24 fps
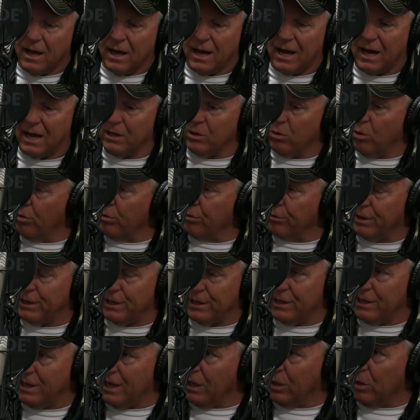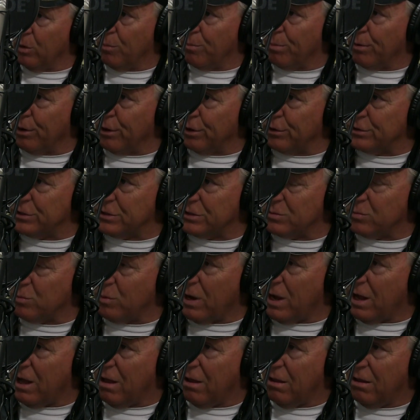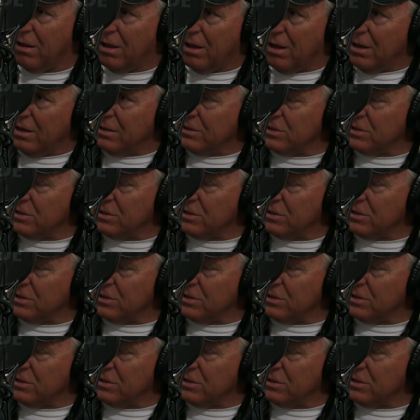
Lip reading: I know they're eating yellow perch as well.